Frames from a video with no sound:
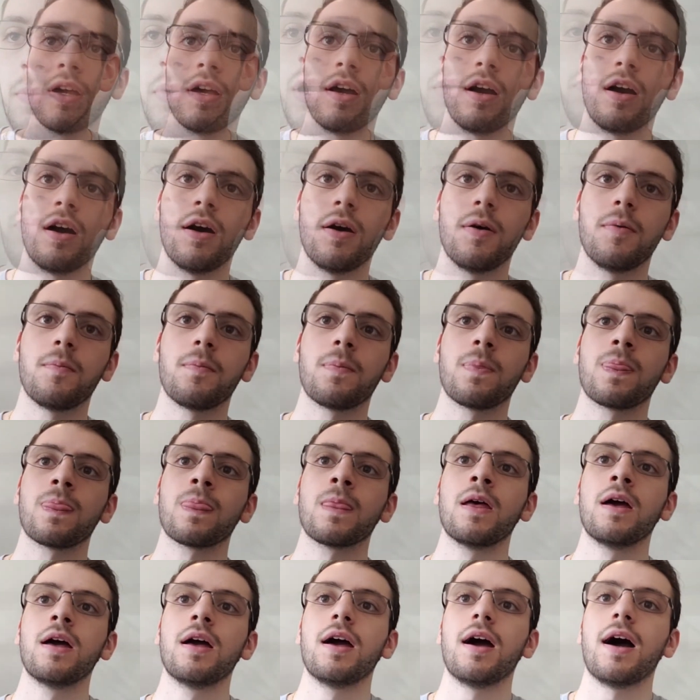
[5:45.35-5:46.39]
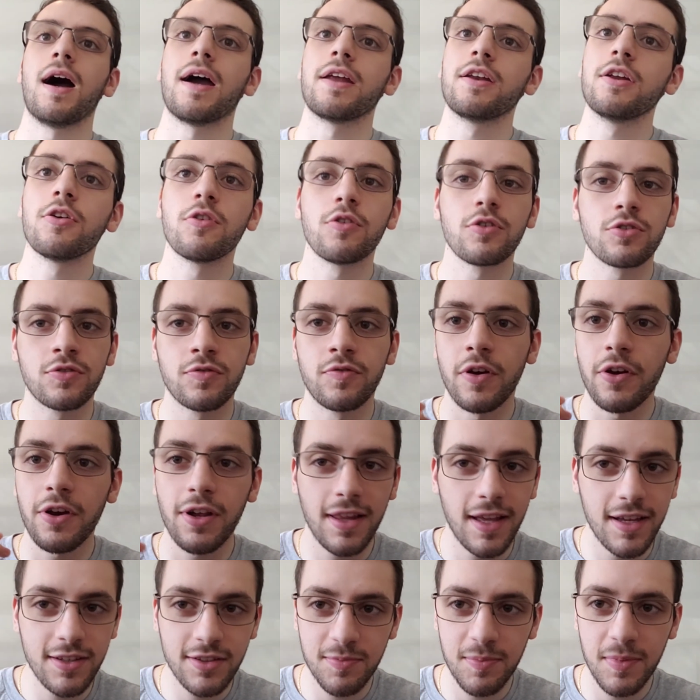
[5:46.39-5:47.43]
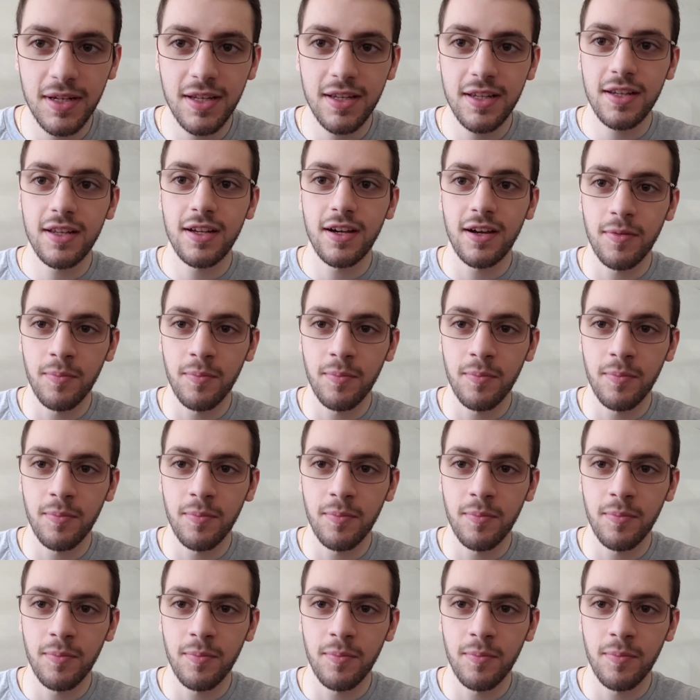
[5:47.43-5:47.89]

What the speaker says: I know it's very last minute,